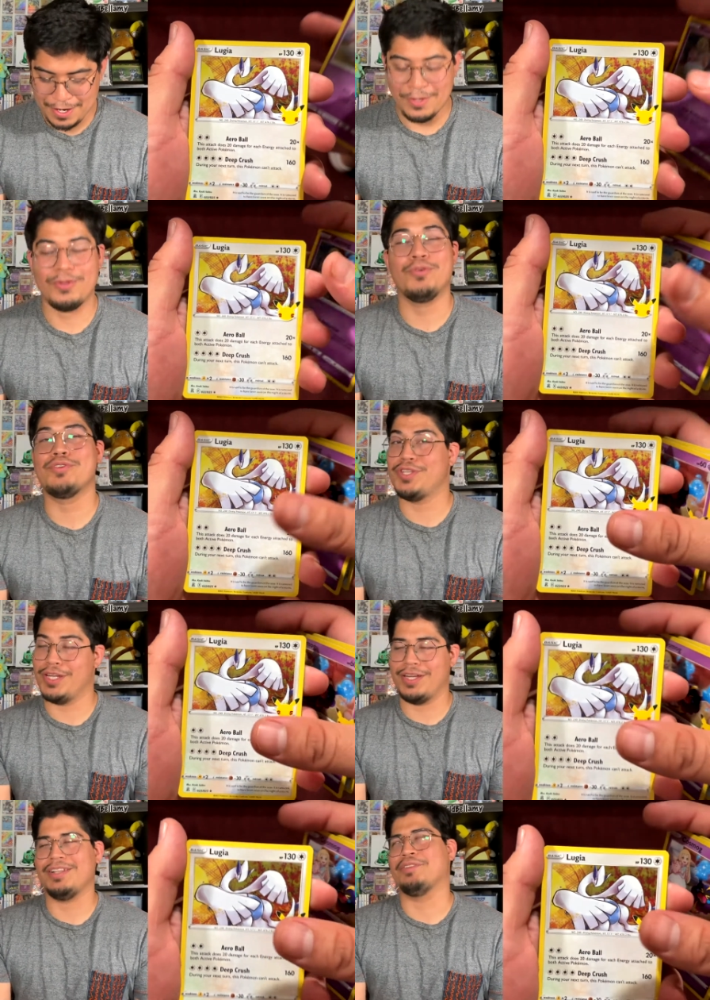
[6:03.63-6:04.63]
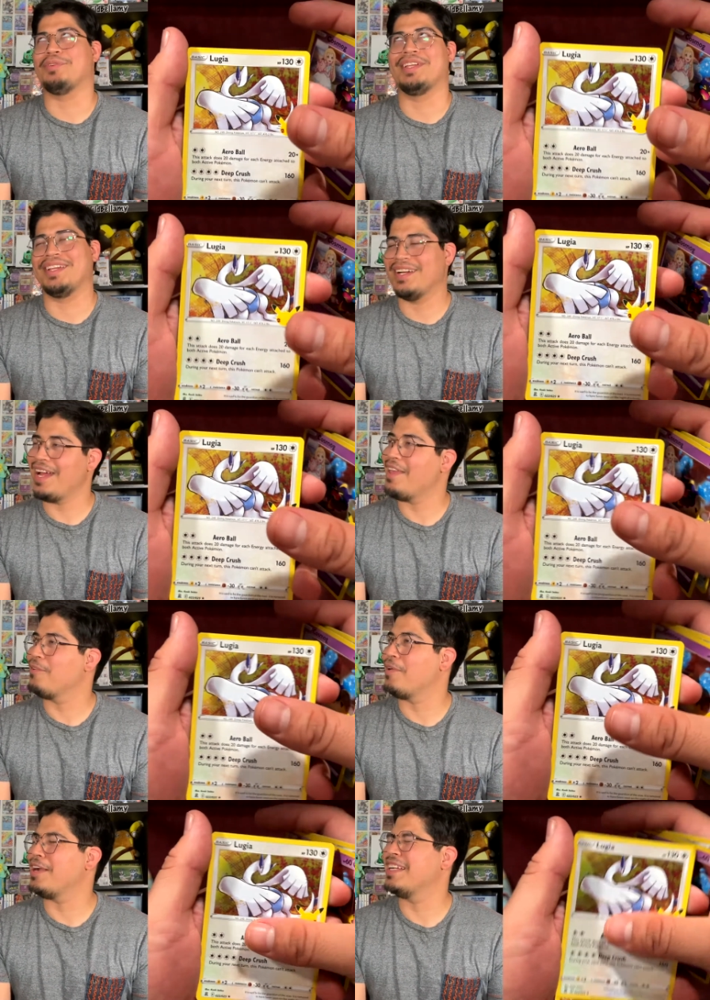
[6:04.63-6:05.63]
Lugia, Lugia, and
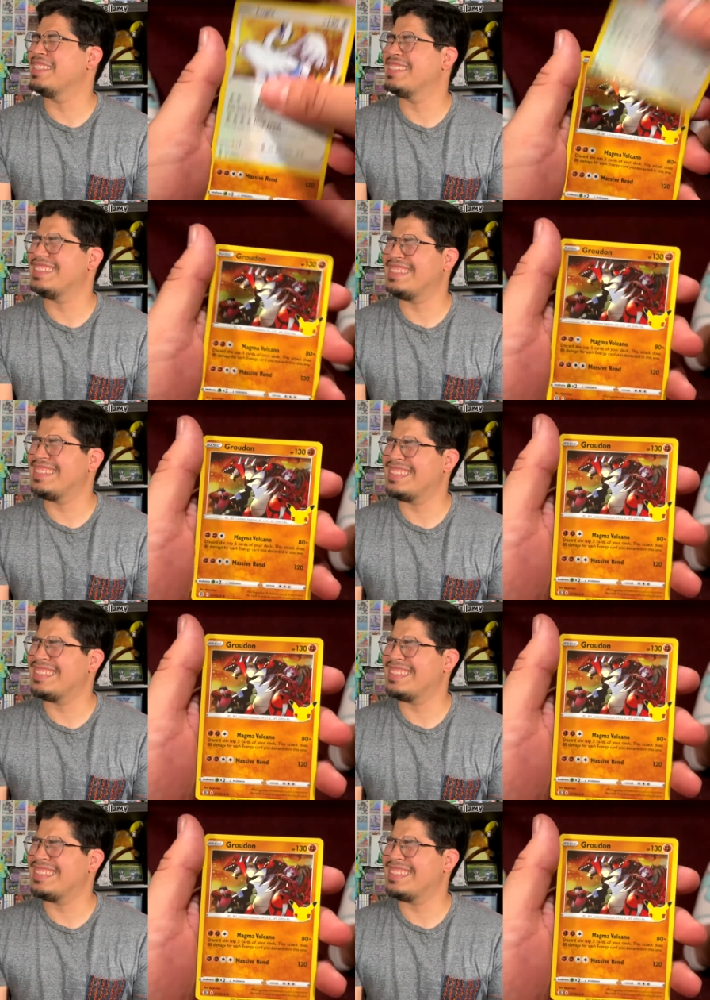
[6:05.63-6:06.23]
the rest